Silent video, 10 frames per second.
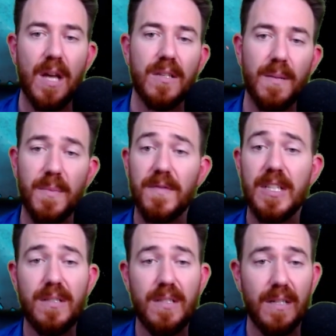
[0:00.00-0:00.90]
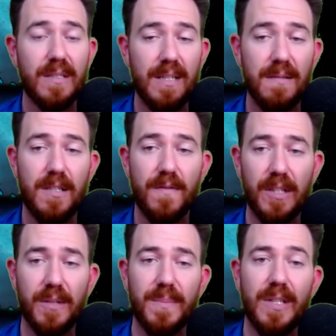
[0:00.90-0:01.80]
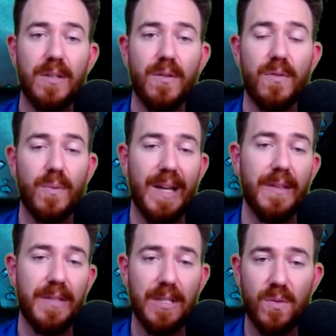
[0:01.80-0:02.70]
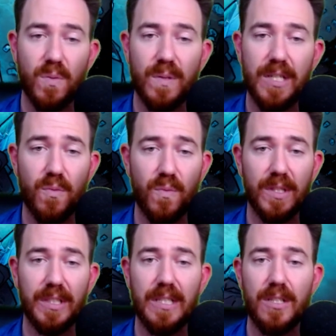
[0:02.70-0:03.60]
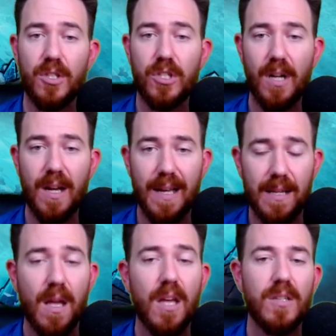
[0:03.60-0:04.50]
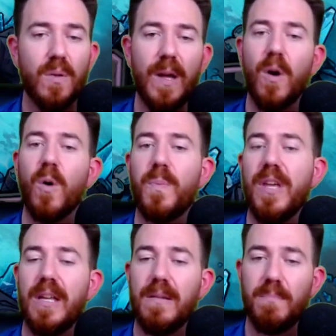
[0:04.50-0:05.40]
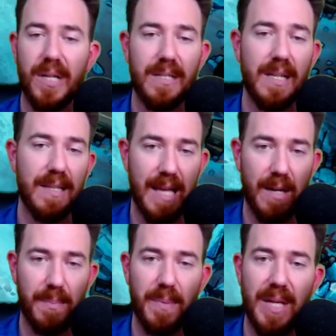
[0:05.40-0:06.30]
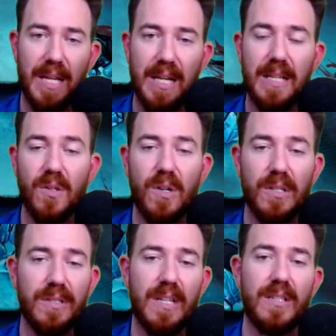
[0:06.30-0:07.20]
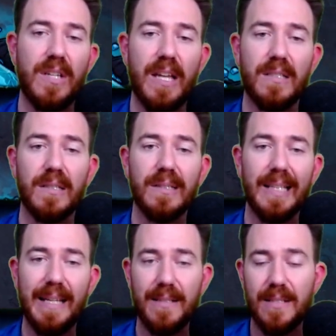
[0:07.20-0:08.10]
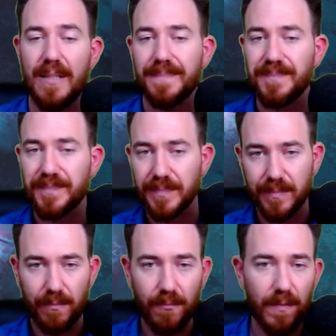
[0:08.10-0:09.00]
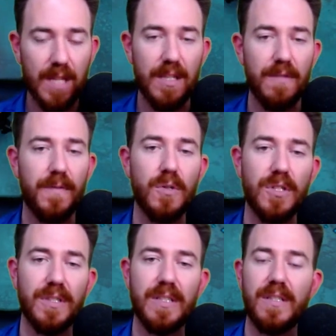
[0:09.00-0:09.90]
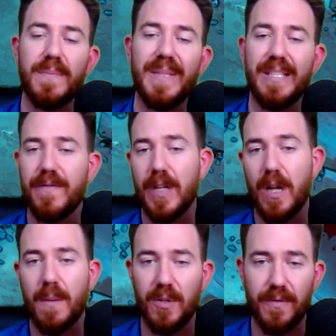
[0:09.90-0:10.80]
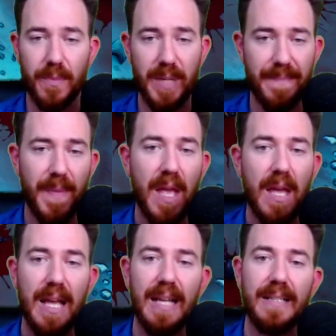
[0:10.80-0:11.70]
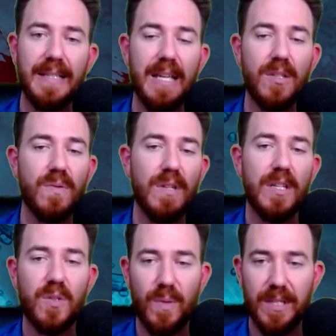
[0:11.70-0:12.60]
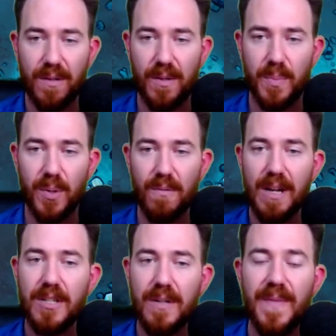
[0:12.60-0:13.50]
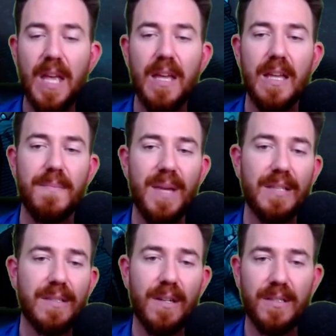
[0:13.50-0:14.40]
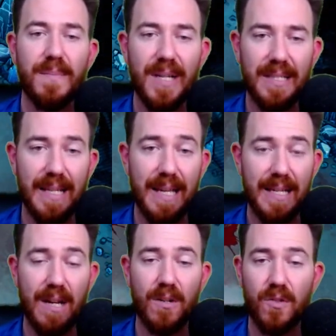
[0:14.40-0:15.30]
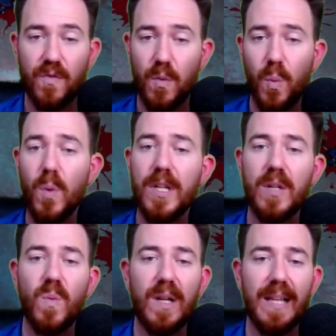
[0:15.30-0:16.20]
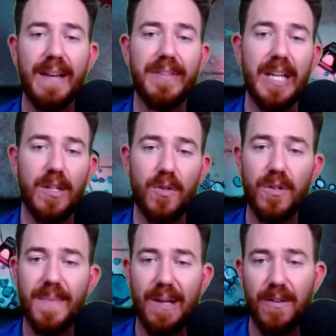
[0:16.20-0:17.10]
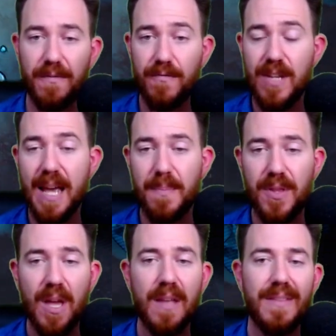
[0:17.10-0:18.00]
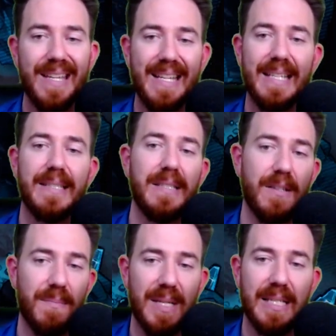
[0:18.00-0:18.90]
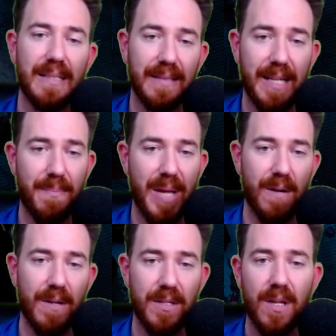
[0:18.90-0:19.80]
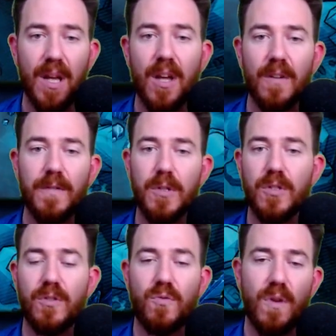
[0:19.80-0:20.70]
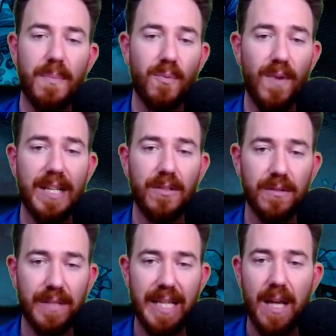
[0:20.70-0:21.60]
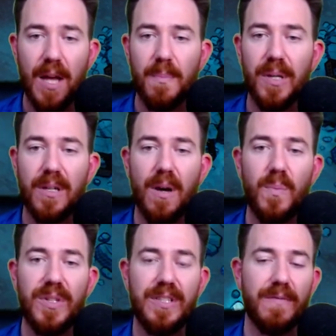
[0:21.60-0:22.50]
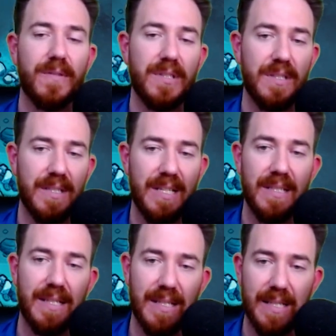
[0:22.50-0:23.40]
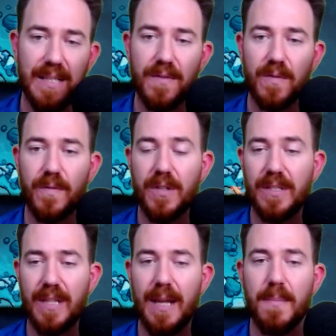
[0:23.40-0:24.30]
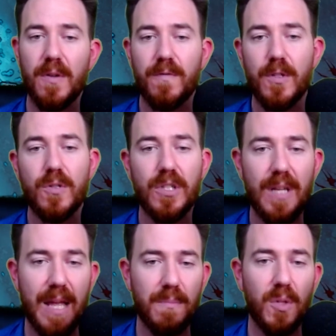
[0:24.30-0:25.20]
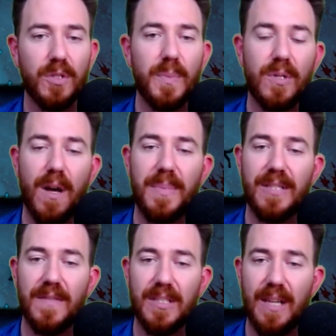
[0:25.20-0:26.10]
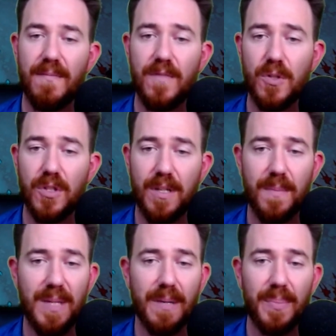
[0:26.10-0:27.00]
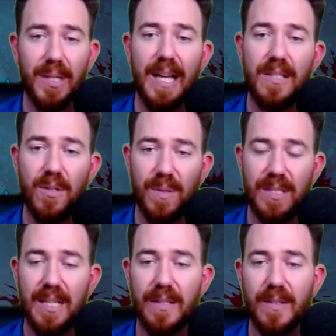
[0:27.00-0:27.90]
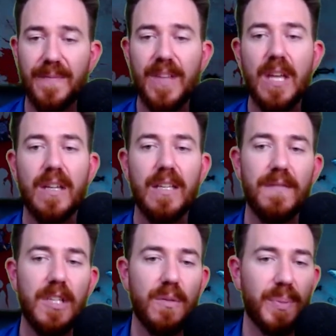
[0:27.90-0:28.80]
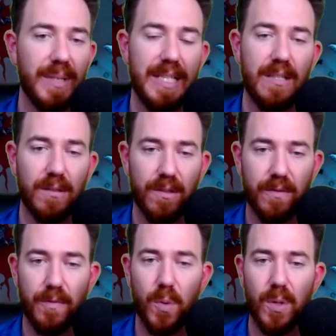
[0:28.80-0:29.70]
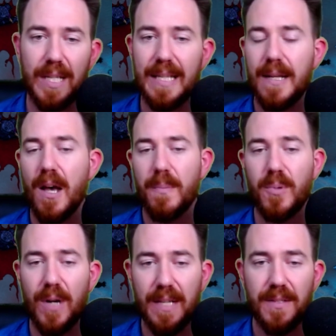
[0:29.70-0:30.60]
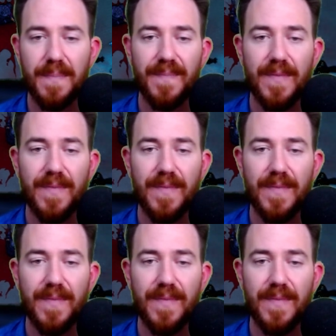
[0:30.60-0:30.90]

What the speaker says: Some of this does need development throughout the story to really shine, so I hope that buttoning that up a bit is on Stitchhead's list. The fusion system is phenomenal for me, and it's a unique twist on progression. It makes customizing a character rewarding while having a good amount of depth that isn't immediately apparent. Fusions drop regularly, but come with different statistics even for the same fusion, and multiple copies of the same fusion could be applied to a skill, giving you plenty to look for in upgrades.